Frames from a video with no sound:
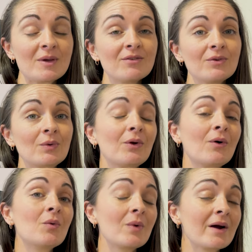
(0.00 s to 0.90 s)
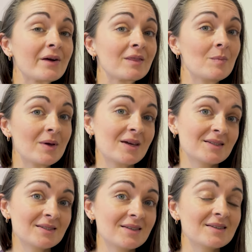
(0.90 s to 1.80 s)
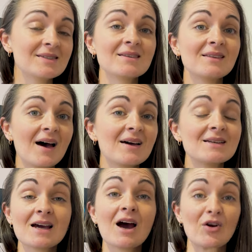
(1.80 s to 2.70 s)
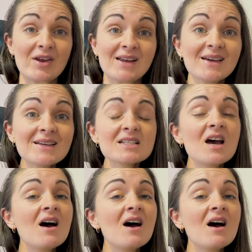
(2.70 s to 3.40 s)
if you're not wearing the pieces that are in it.